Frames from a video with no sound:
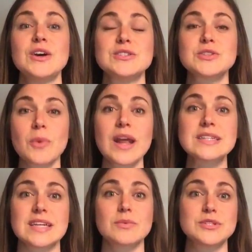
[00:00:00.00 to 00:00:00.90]
So what I
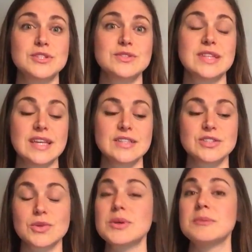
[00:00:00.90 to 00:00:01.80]
did was use
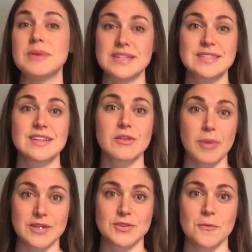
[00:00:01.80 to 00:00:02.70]
these 3 pieces of the
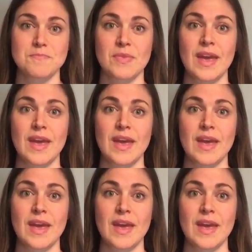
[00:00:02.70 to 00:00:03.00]
puzzle.